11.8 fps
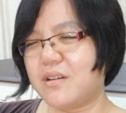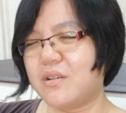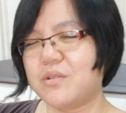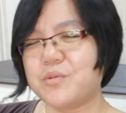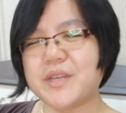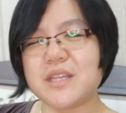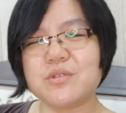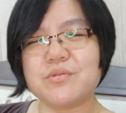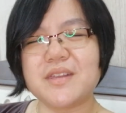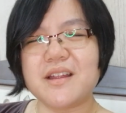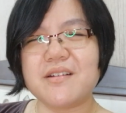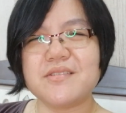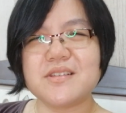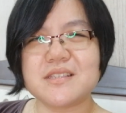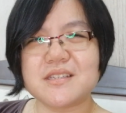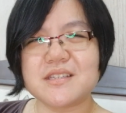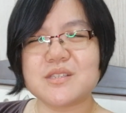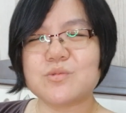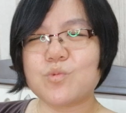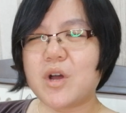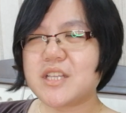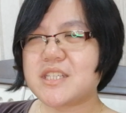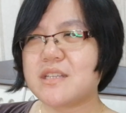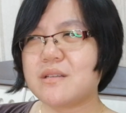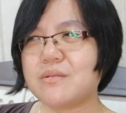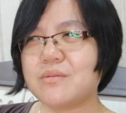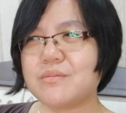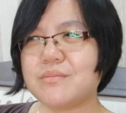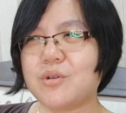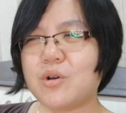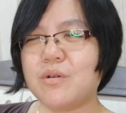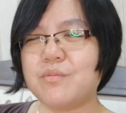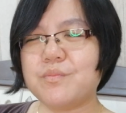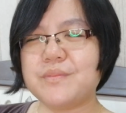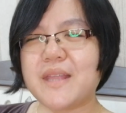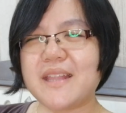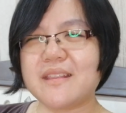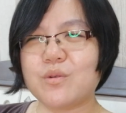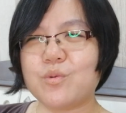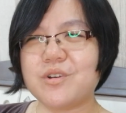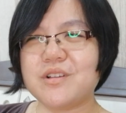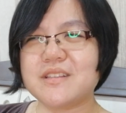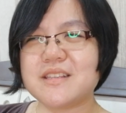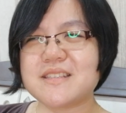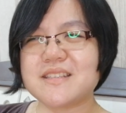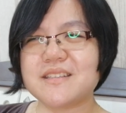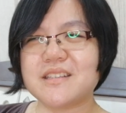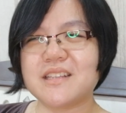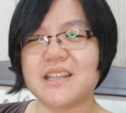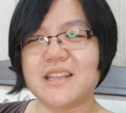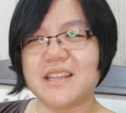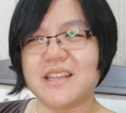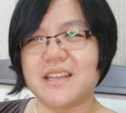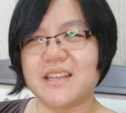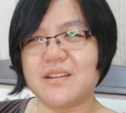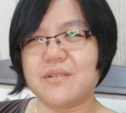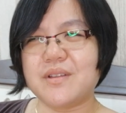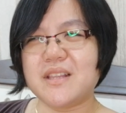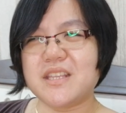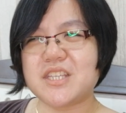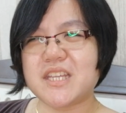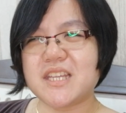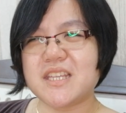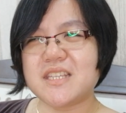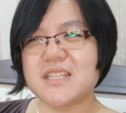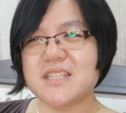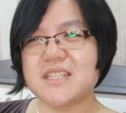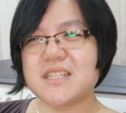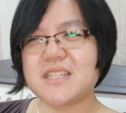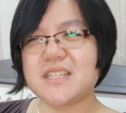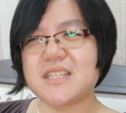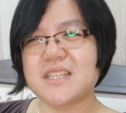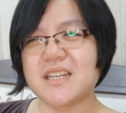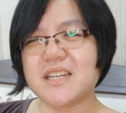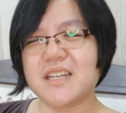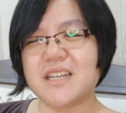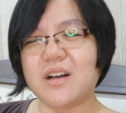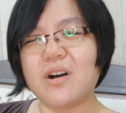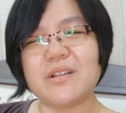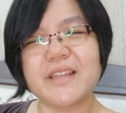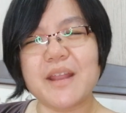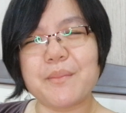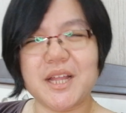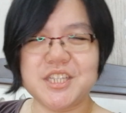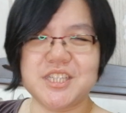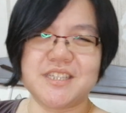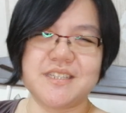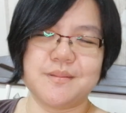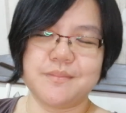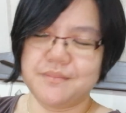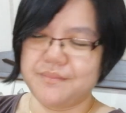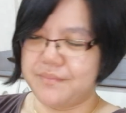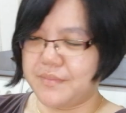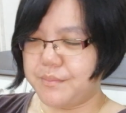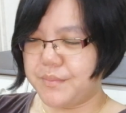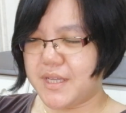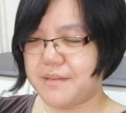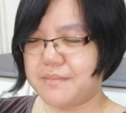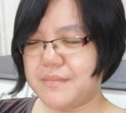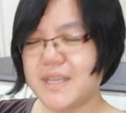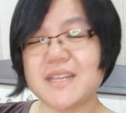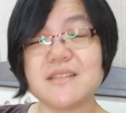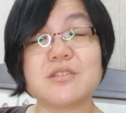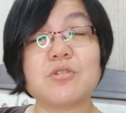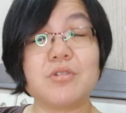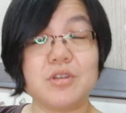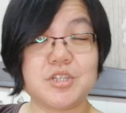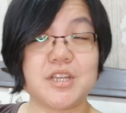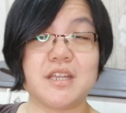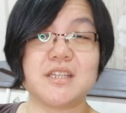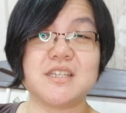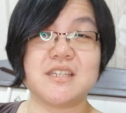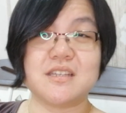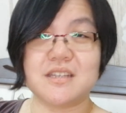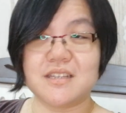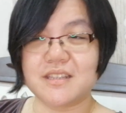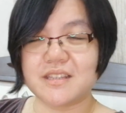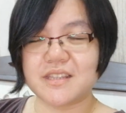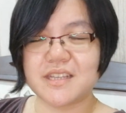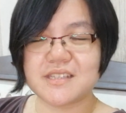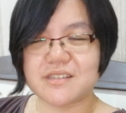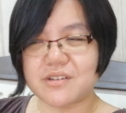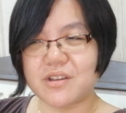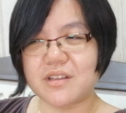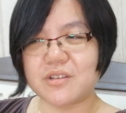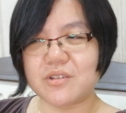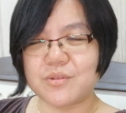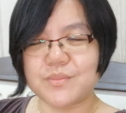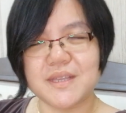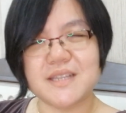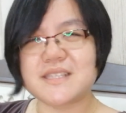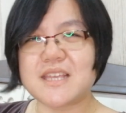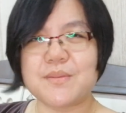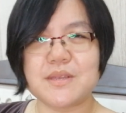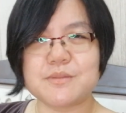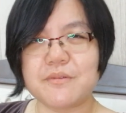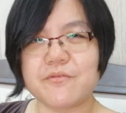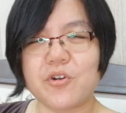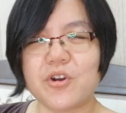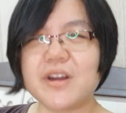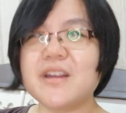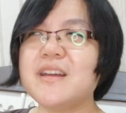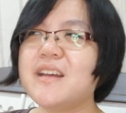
all we can do now is just watch and hope that the world doesn't really change all that much. But it is going to change. Things are not going to be the same as before.